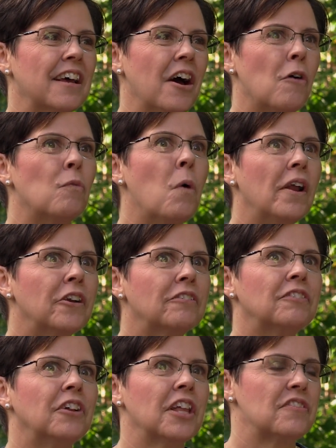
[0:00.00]
a
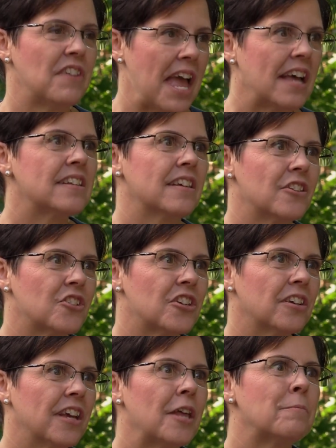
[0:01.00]
wonderful advantage
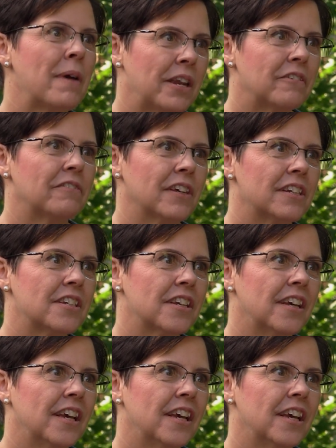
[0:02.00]
and benefit